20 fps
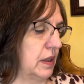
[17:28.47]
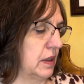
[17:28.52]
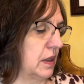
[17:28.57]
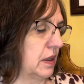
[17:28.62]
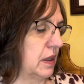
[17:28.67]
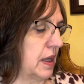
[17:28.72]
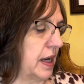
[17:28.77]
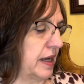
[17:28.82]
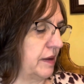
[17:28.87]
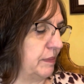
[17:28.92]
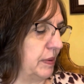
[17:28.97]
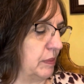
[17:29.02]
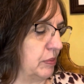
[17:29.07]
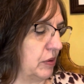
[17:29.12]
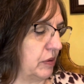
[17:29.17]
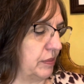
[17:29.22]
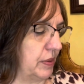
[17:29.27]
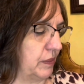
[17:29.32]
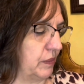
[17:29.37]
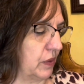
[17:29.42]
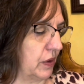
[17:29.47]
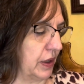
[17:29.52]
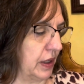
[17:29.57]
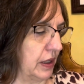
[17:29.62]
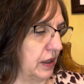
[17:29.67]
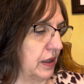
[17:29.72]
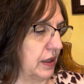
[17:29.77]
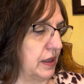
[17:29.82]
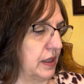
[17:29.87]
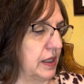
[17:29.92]
A lot of people have been working
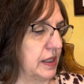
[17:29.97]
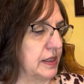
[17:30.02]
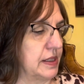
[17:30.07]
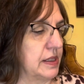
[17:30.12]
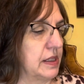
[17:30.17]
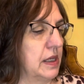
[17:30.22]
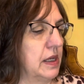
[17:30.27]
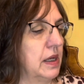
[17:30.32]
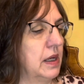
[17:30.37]
on this.